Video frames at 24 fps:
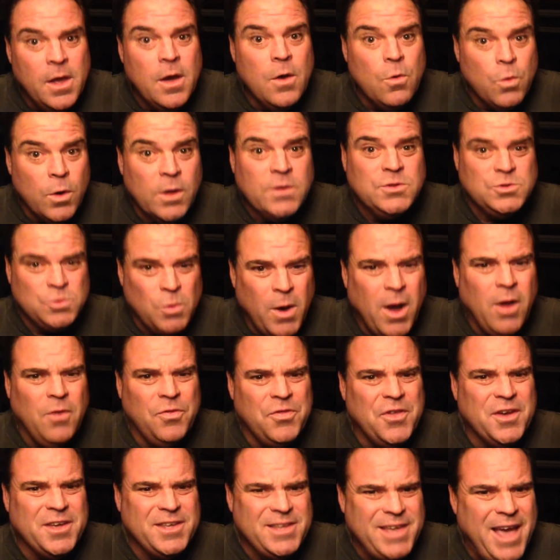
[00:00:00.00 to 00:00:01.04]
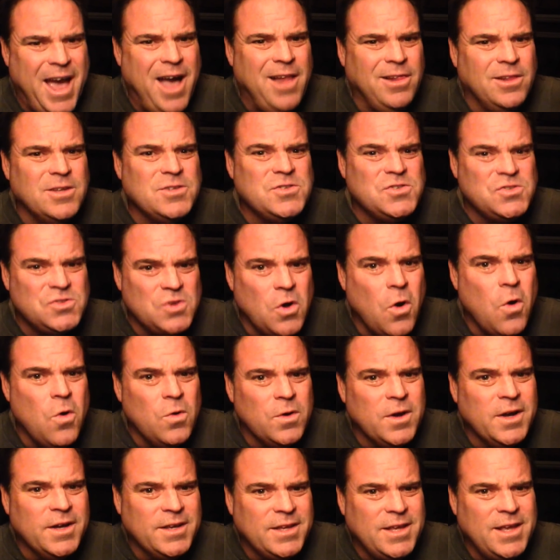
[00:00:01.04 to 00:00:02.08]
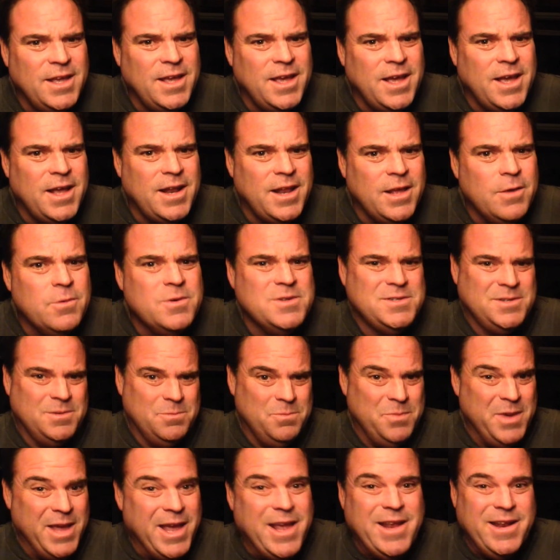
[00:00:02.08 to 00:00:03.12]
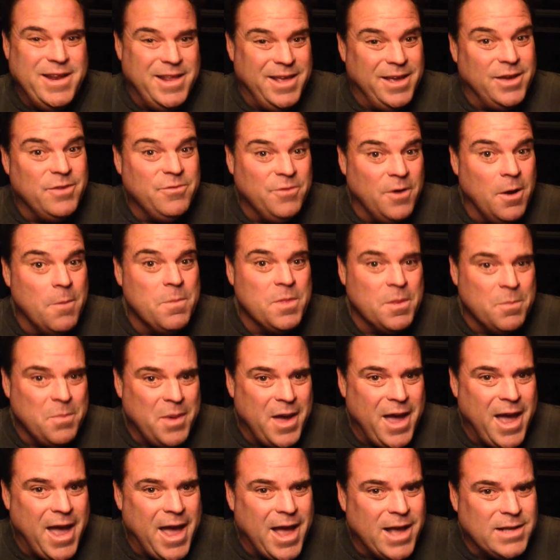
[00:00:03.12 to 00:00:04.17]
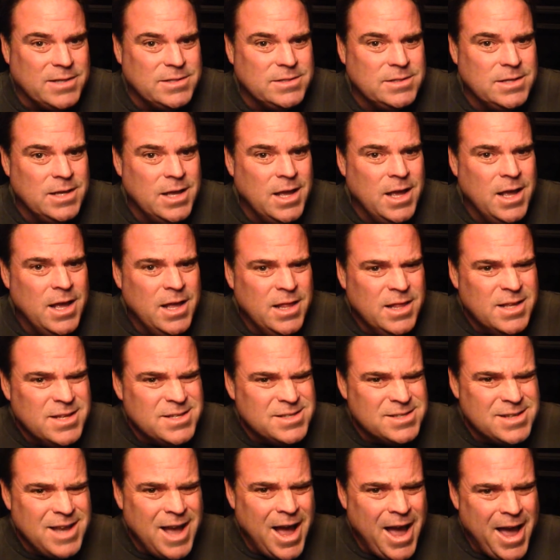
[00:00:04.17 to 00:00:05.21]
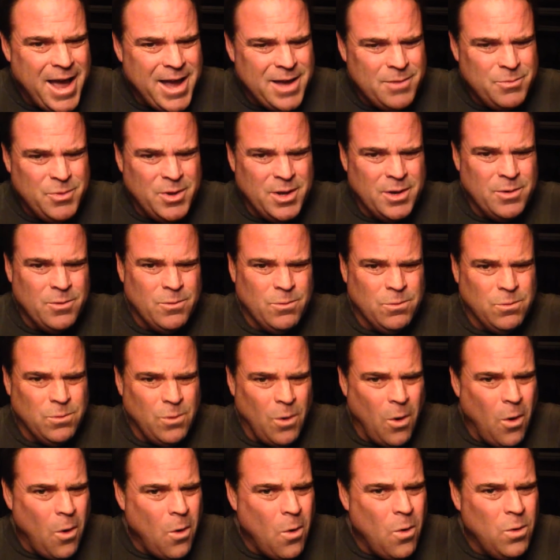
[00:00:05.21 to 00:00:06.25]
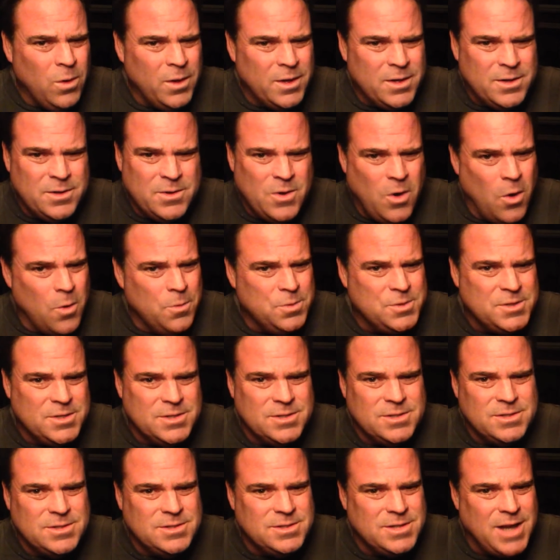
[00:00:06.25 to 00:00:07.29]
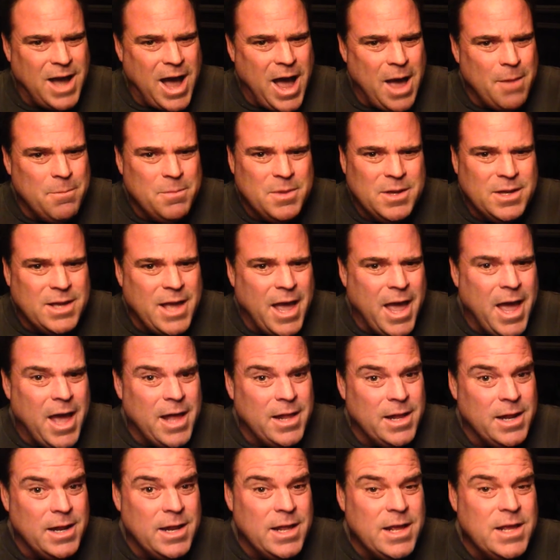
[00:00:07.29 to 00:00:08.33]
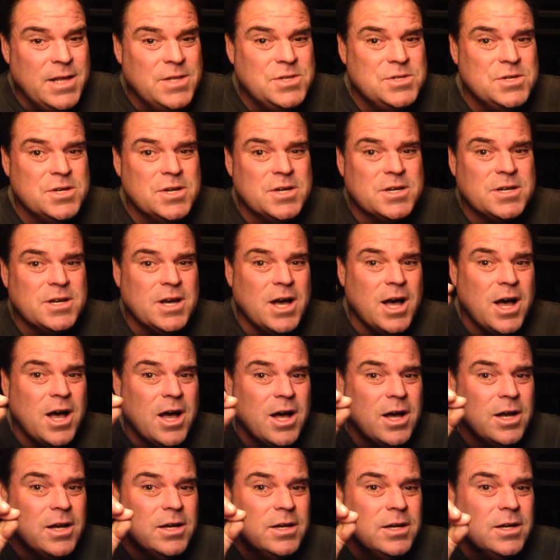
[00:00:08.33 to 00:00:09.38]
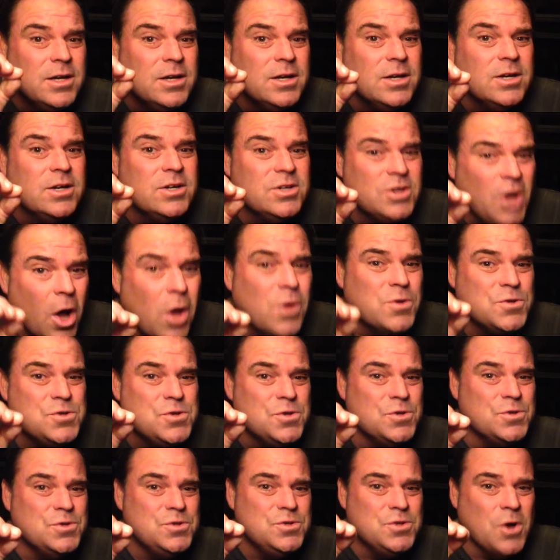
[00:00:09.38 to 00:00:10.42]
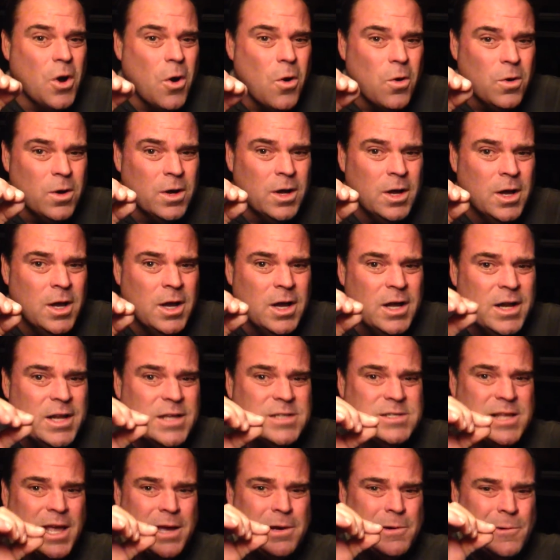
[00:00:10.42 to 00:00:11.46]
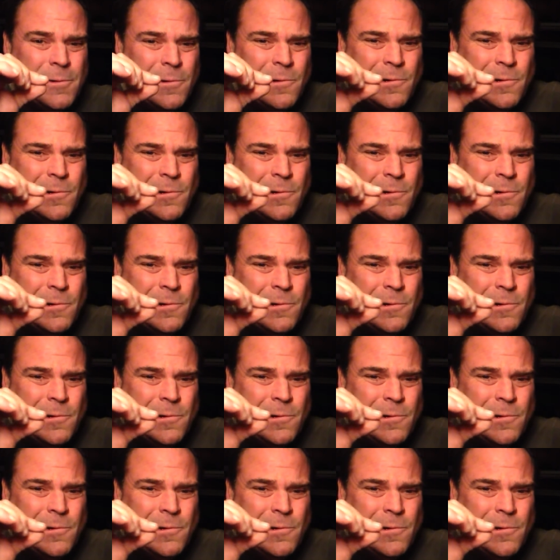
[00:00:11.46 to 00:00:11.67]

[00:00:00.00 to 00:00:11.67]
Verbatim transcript: where dwelt the Calistoga Kid. He was a beatnik from the past. This guy had been rolling dope since time began, and he took a culture dope, and he's like,